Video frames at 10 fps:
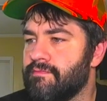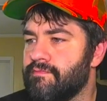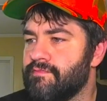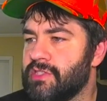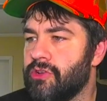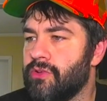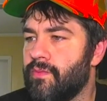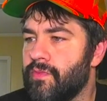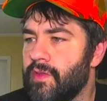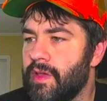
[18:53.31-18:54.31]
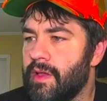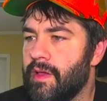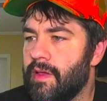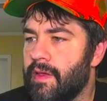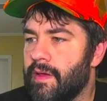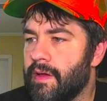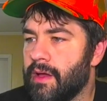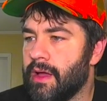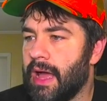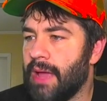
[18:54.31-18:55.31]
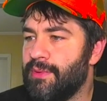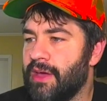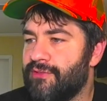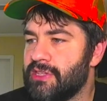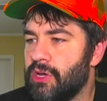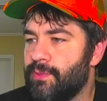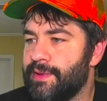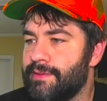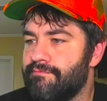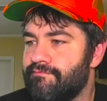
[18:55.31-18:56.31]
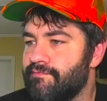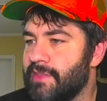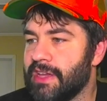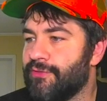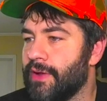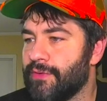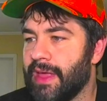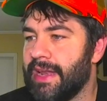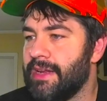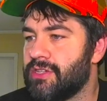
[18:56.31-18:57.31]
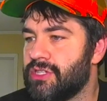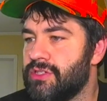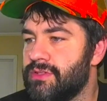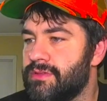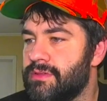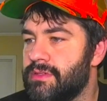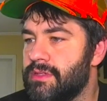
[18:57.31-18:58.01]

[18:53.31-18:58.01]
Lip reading: So IBF is open. He could fight for that here soon.